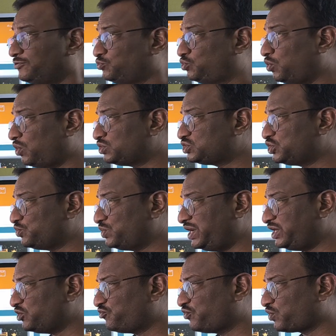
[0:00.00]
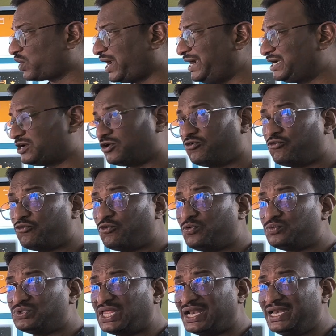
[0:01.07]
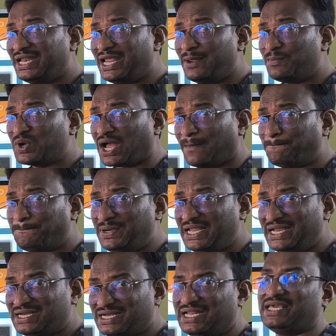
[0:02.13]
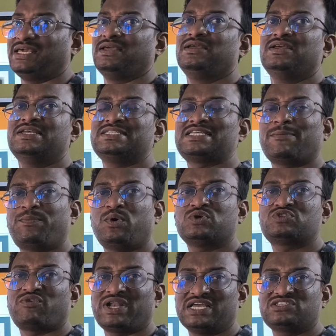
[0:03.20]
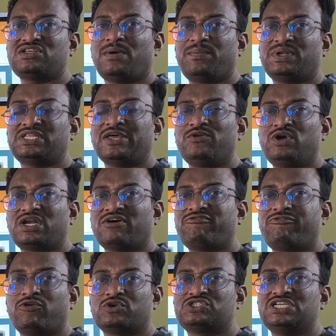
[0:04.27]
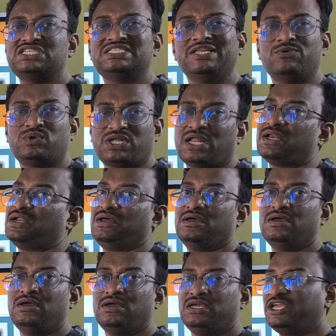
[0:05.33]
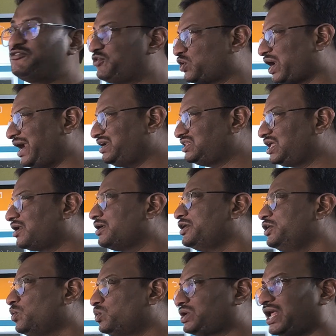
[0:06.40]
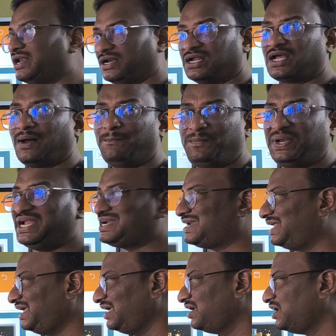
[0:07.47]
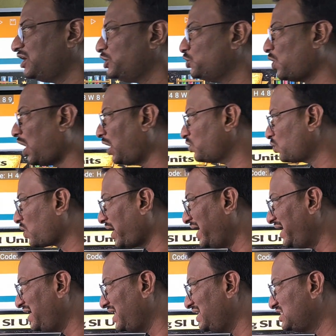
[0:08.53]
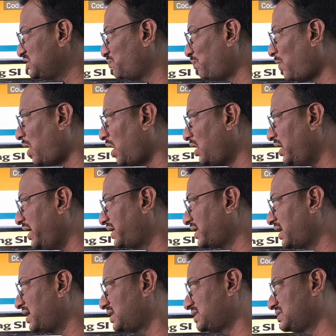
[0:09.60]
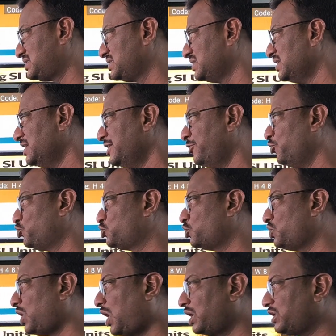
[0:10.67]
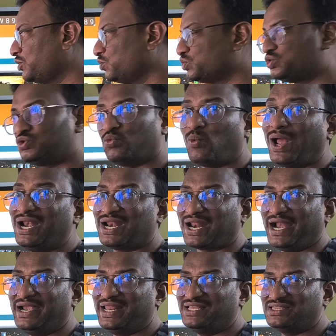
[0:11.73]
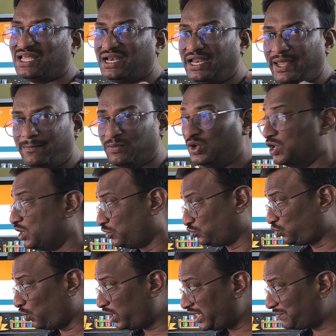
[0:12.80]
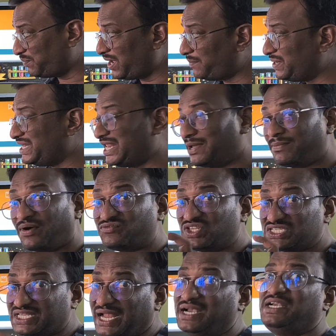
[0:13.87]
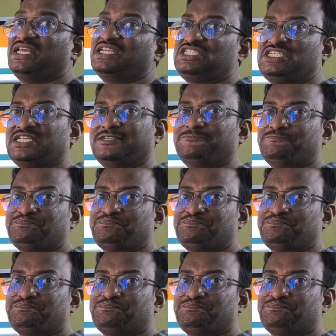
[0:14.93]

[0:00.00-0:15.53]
Those unit, if you write the name completely, suppose for example the unit of force is Newton, if you write the Newton completely, you have to write in small letters. You should not use while writing the name, though it may be name of the scientist.